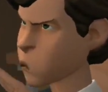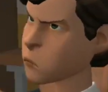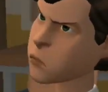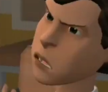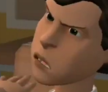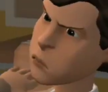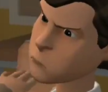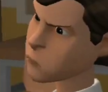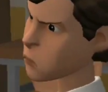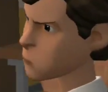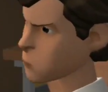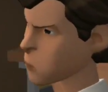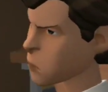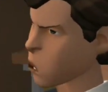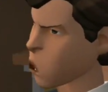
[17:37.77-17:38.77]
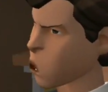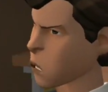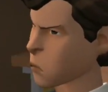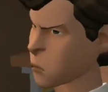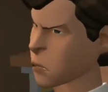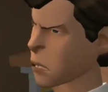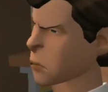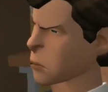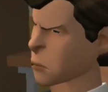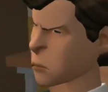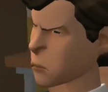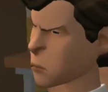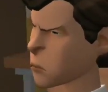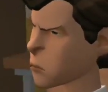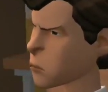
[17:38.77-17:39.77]
by yourself, even though you,
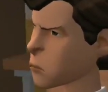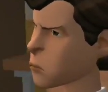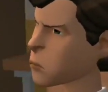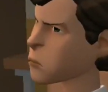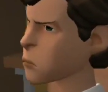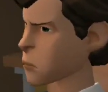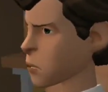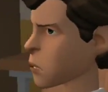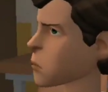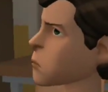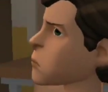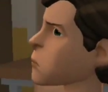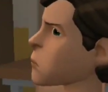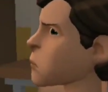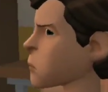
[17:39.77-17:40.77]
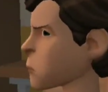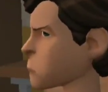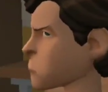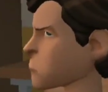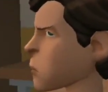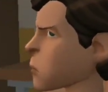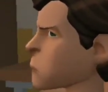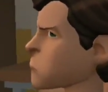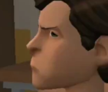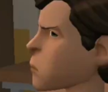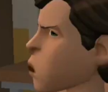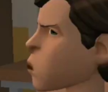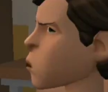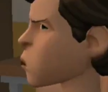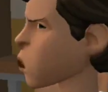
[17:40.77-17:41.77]
Dad! You know, I'm
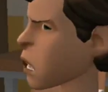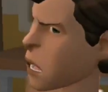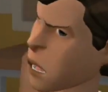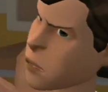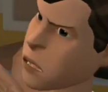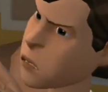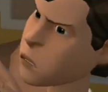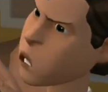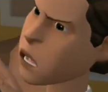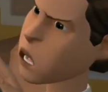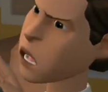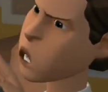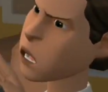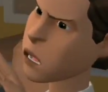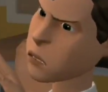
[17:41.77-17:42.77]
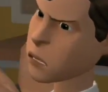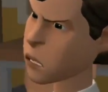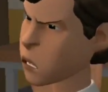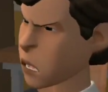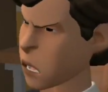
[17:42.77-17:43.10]
out, Spencer, thanks, so we're not friends